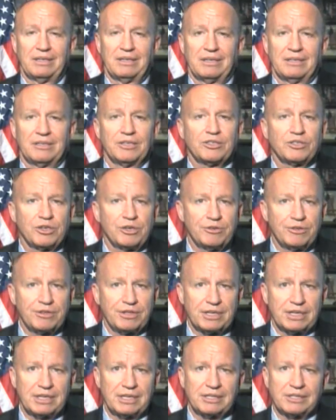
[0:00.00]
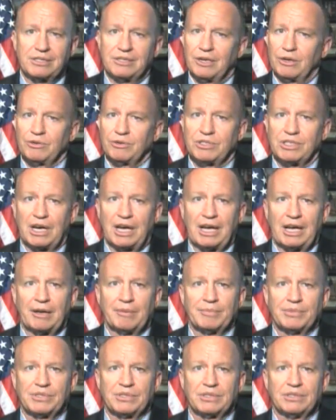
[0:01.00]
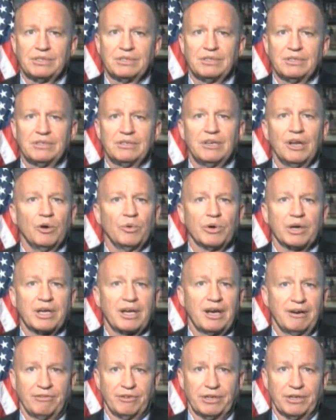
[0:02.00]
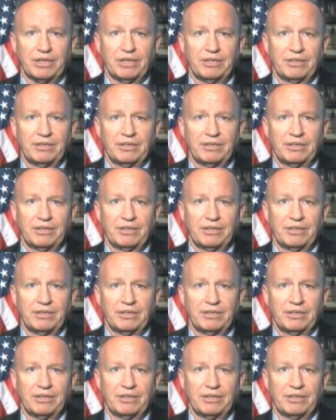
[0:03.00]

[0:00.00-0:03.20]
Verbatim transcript: The truth is, no jobs, no recovery.